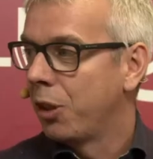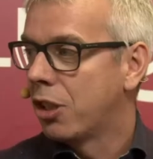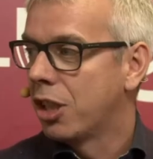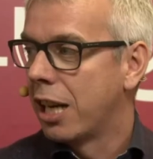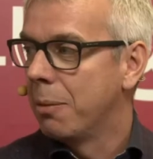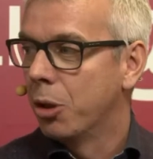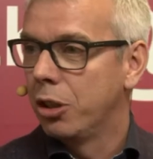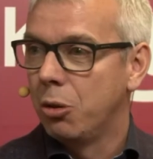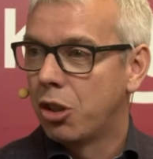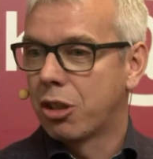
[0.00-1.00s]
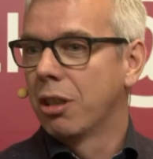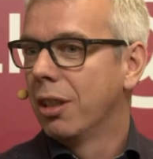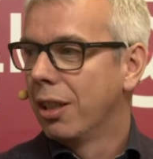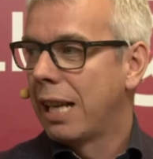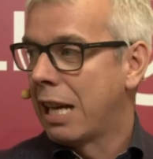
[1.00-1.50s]
features anymore, you just
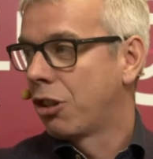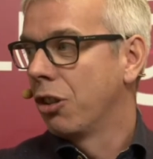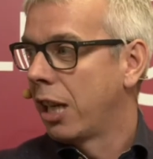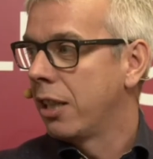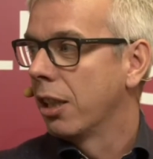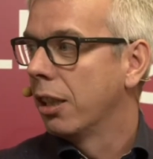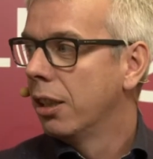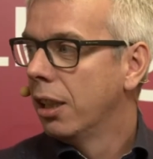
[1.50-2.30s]
ask your data.